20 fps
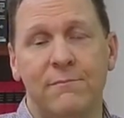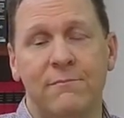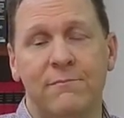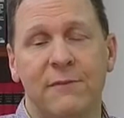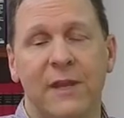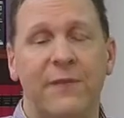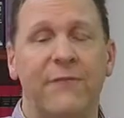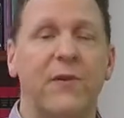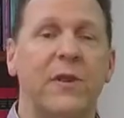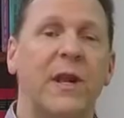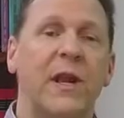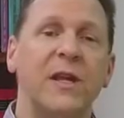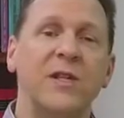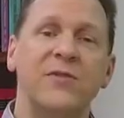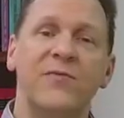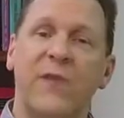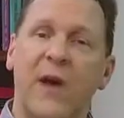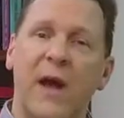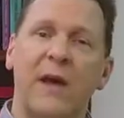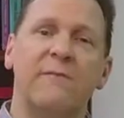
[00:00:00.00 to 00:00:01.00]
Now, for the next
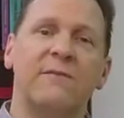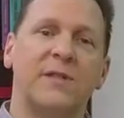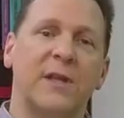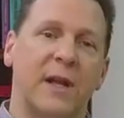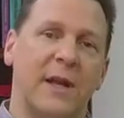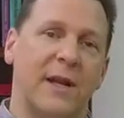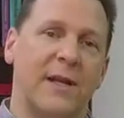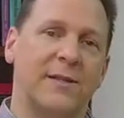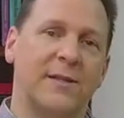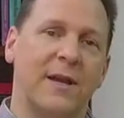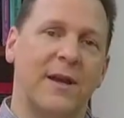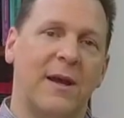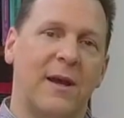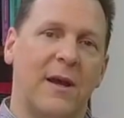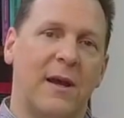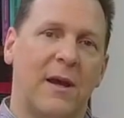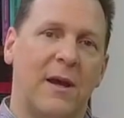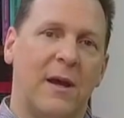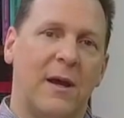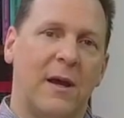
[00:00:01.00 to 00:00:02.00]
5 Sundays,
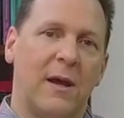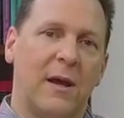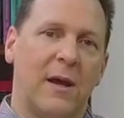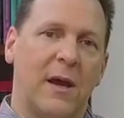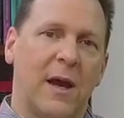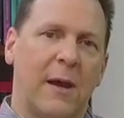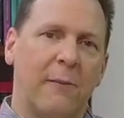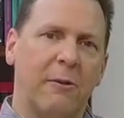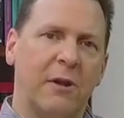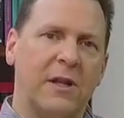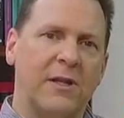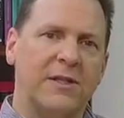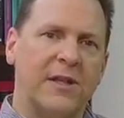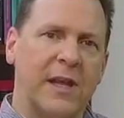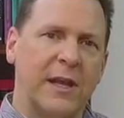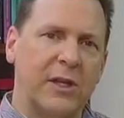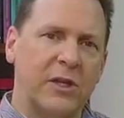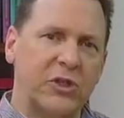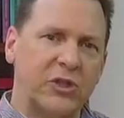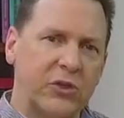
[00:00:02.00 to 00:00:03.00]
I'm going to
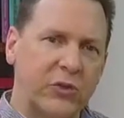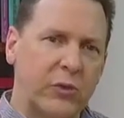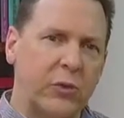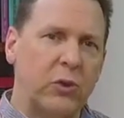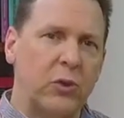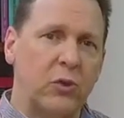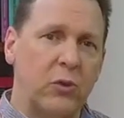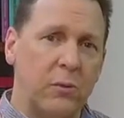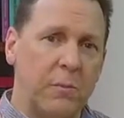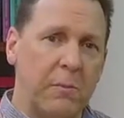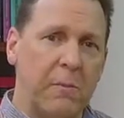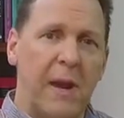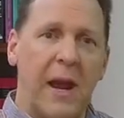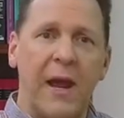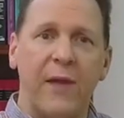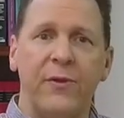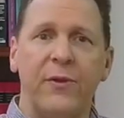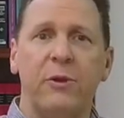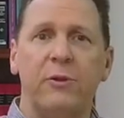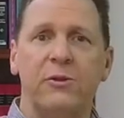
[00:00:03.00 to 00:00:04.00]
take us through
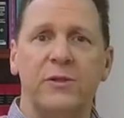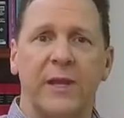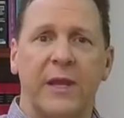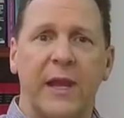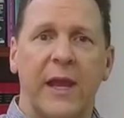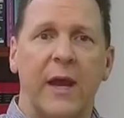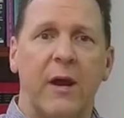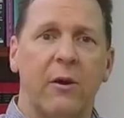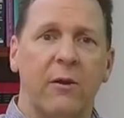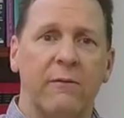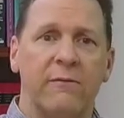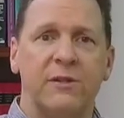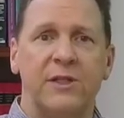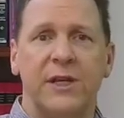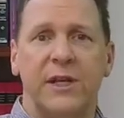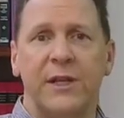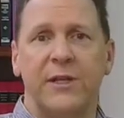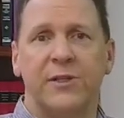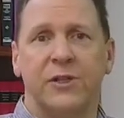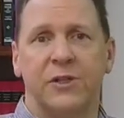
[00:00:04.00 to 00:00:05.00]
Matthew's account of
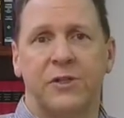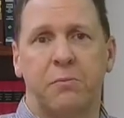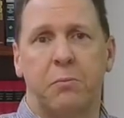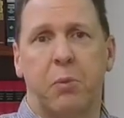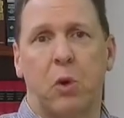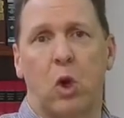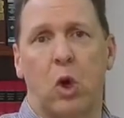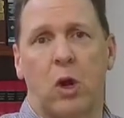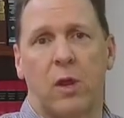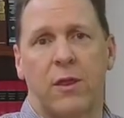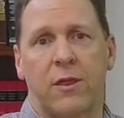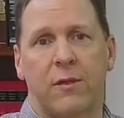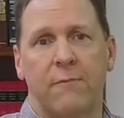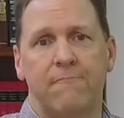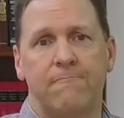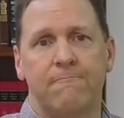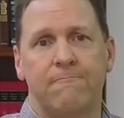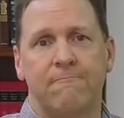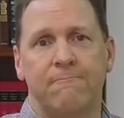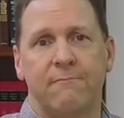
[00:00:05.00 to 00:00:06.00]
Jesus' birth.
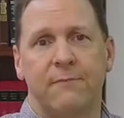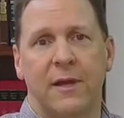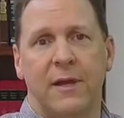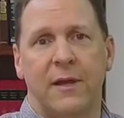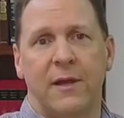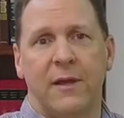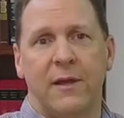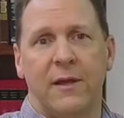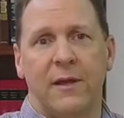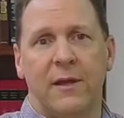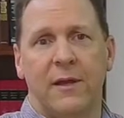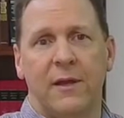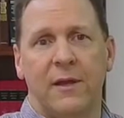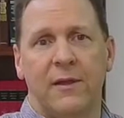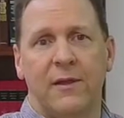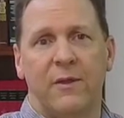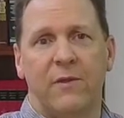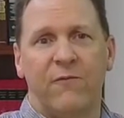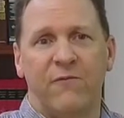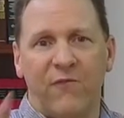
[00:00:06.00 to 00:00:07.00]

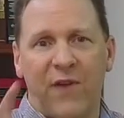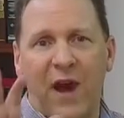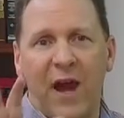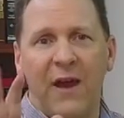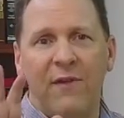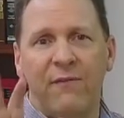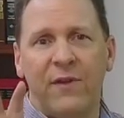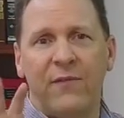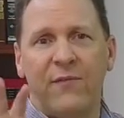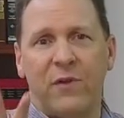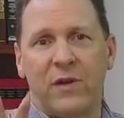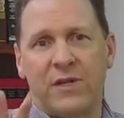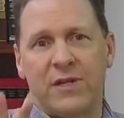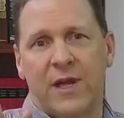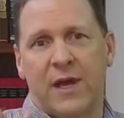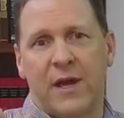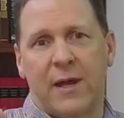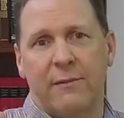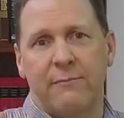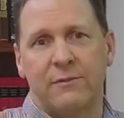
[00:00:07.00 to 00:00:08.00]
5 different
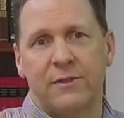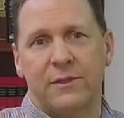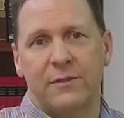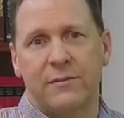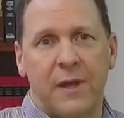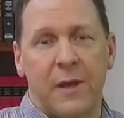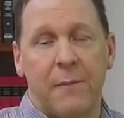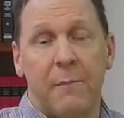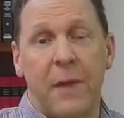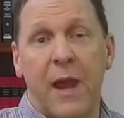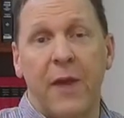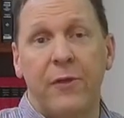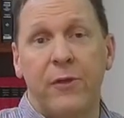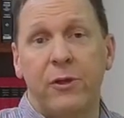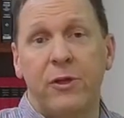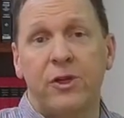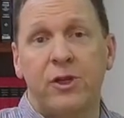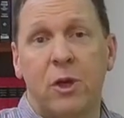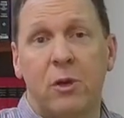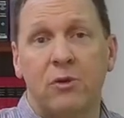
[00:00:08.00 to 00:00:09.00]
times, Matthew
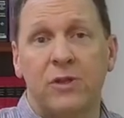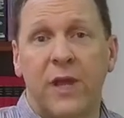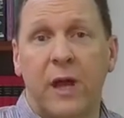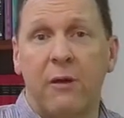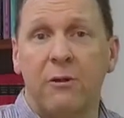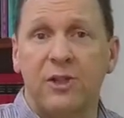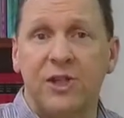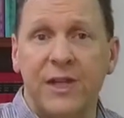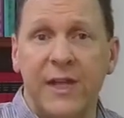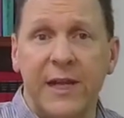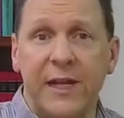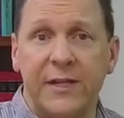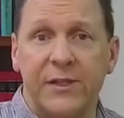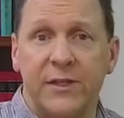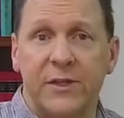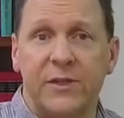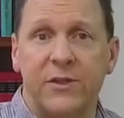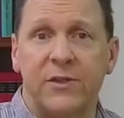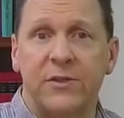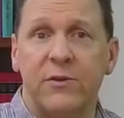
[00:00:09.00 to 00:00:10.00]
shows how
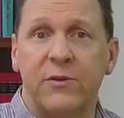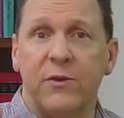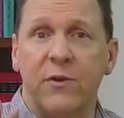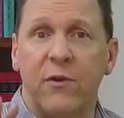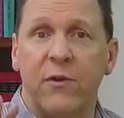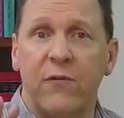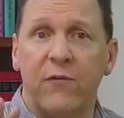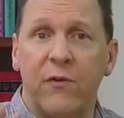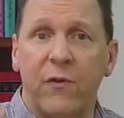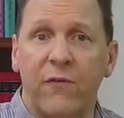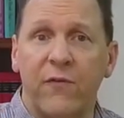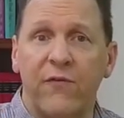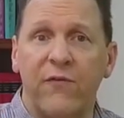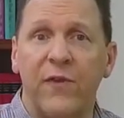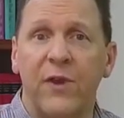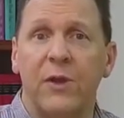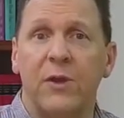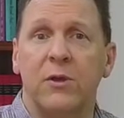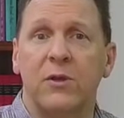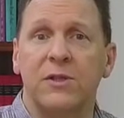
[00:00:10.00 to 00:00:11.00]
Jesus
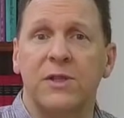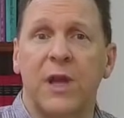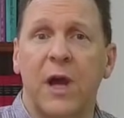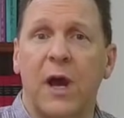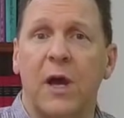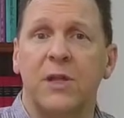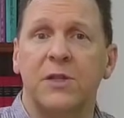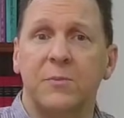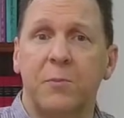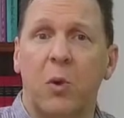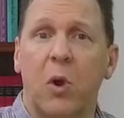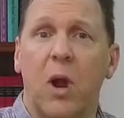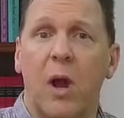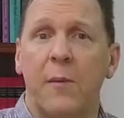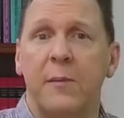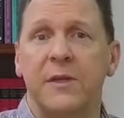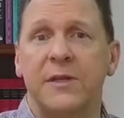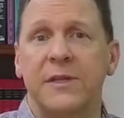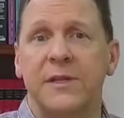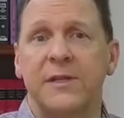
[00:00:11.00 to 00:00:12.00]
fulfills God's
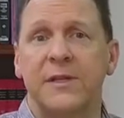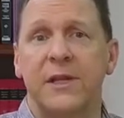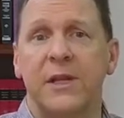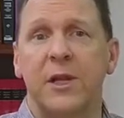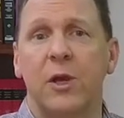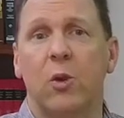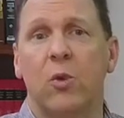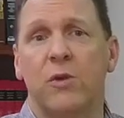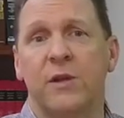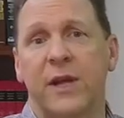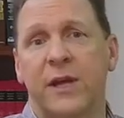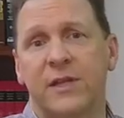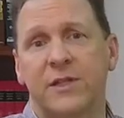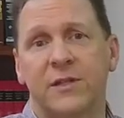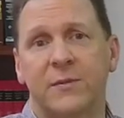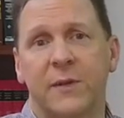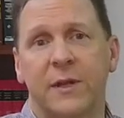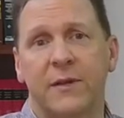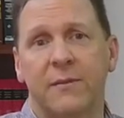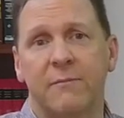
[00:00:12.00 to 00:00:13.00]
promises in the Old
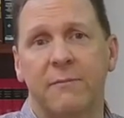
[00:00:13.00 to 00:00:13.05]
Testament.